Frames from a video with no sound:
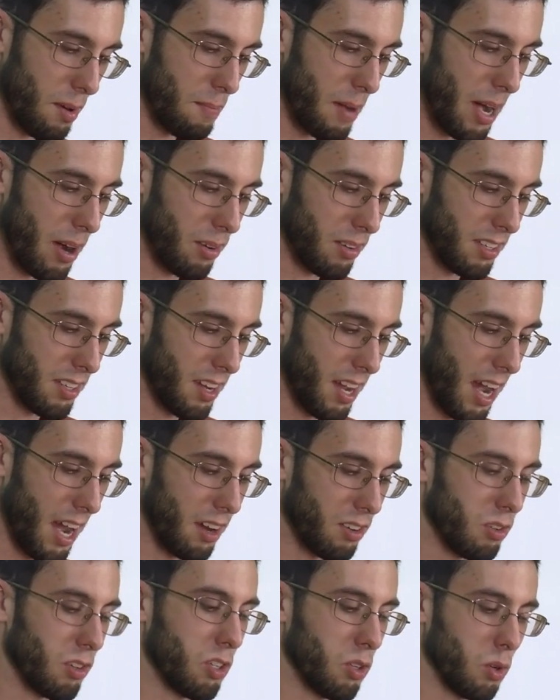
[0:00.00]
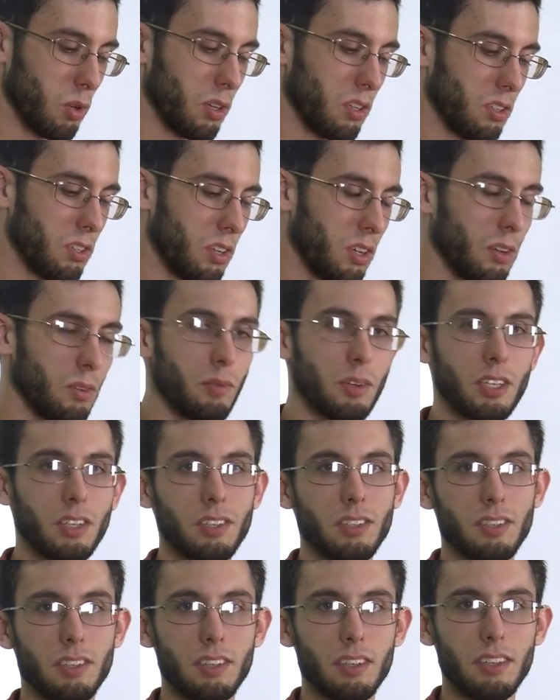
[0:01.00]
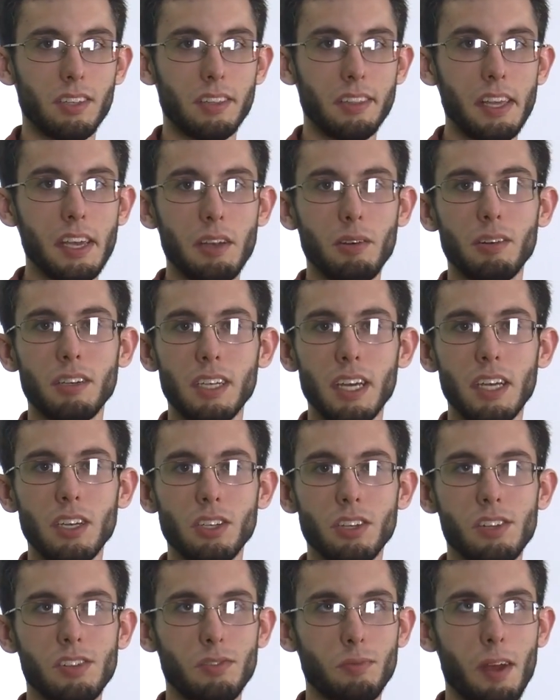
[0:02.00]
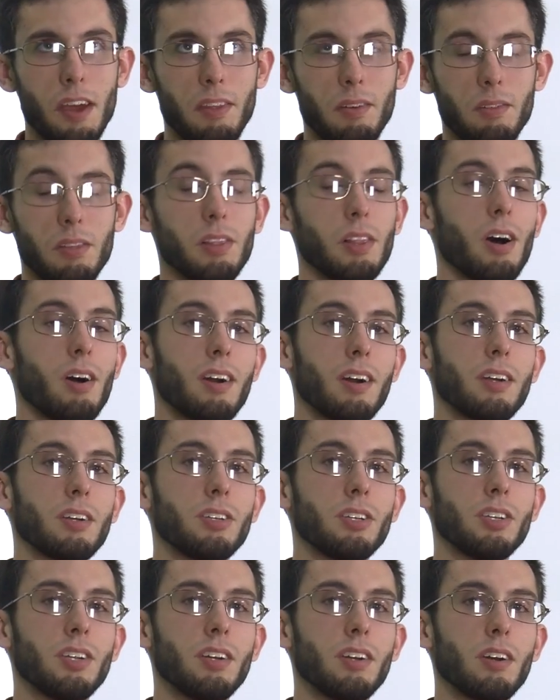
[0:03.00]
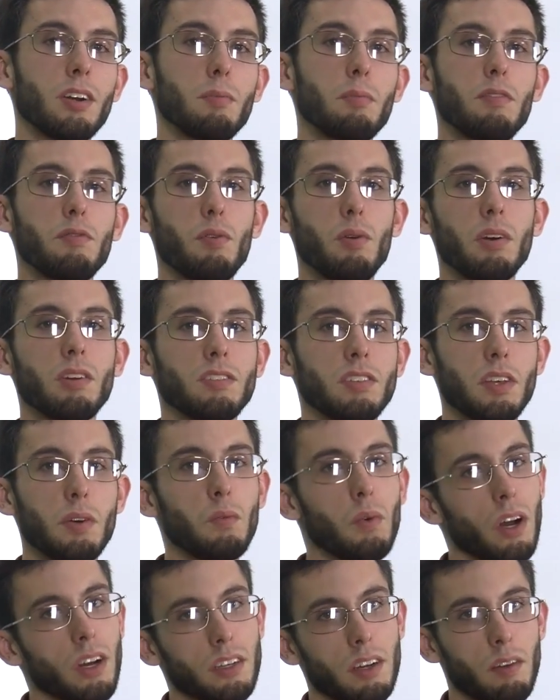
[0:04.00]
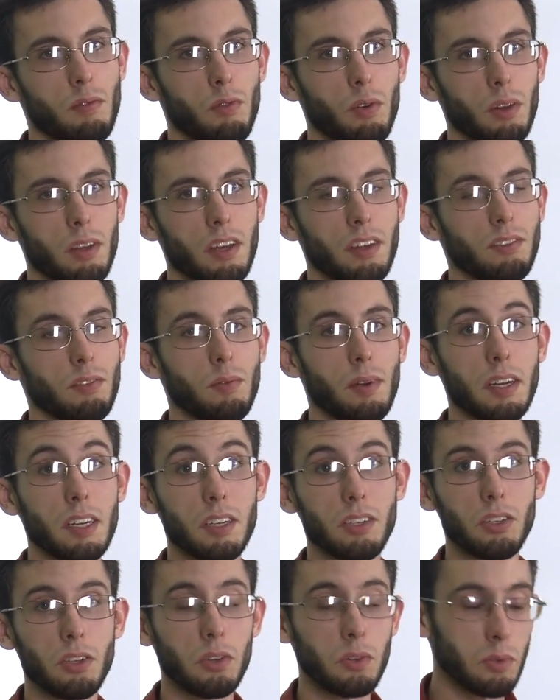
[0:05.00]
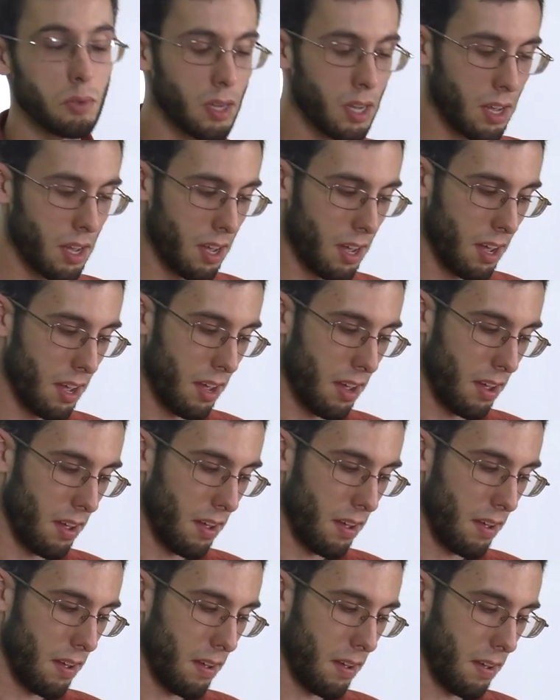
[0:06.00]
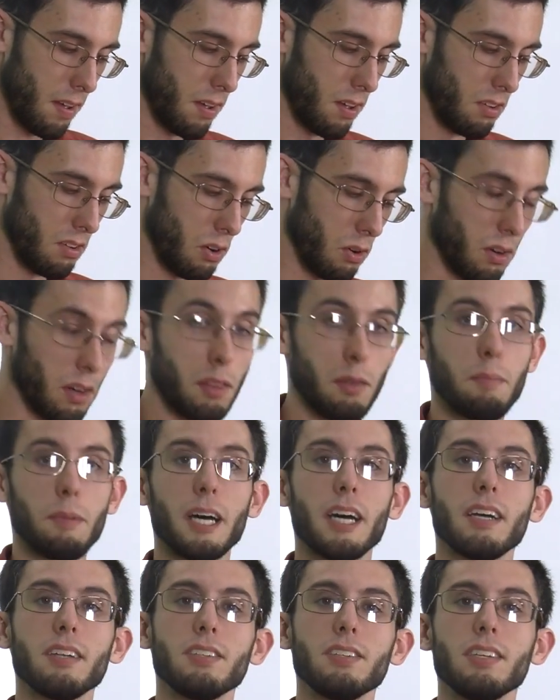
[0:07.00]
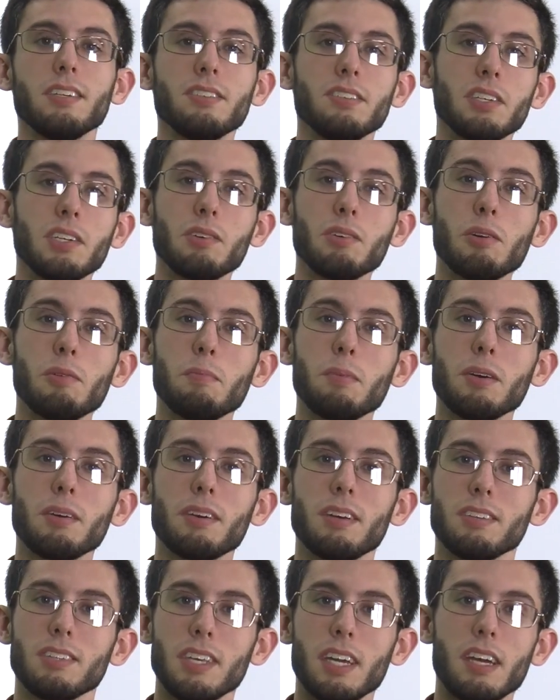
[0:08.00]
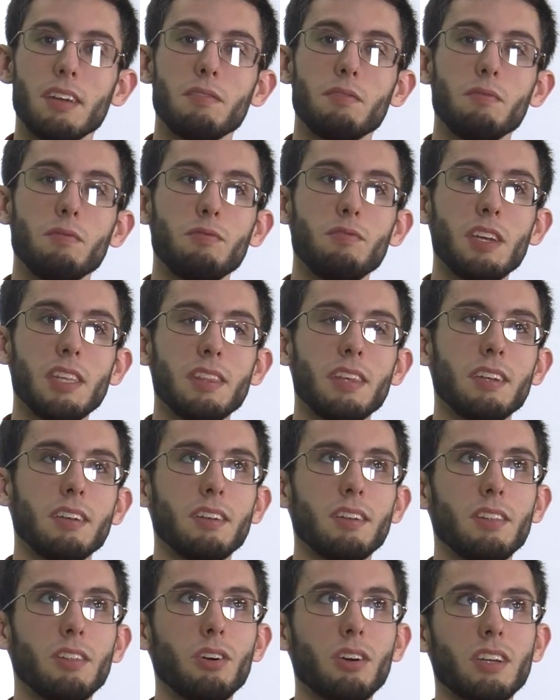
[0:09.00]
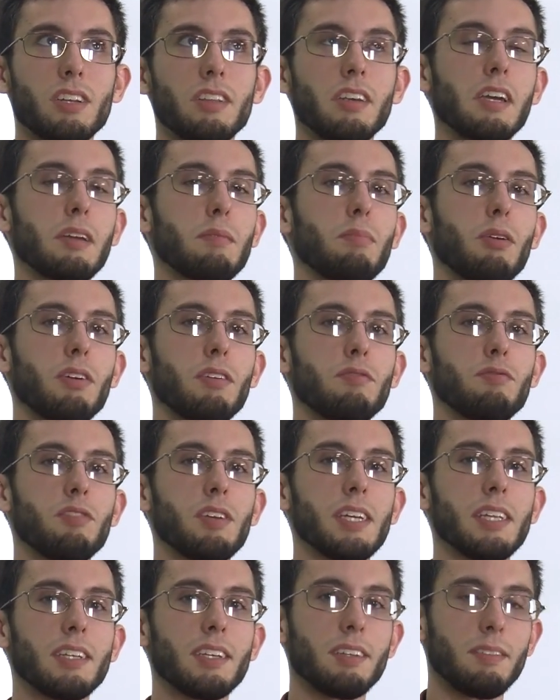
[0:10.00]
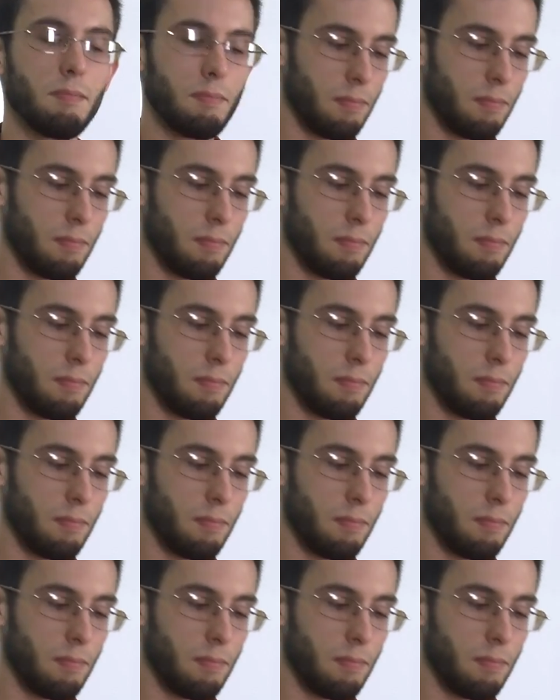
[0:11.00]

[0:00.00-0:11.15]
about hadrosaurs, which is late Cretaceous, rather large herbivores that walked on four legs and ran on two. Ornithopods is the group, because they had feet that looked like bird feet.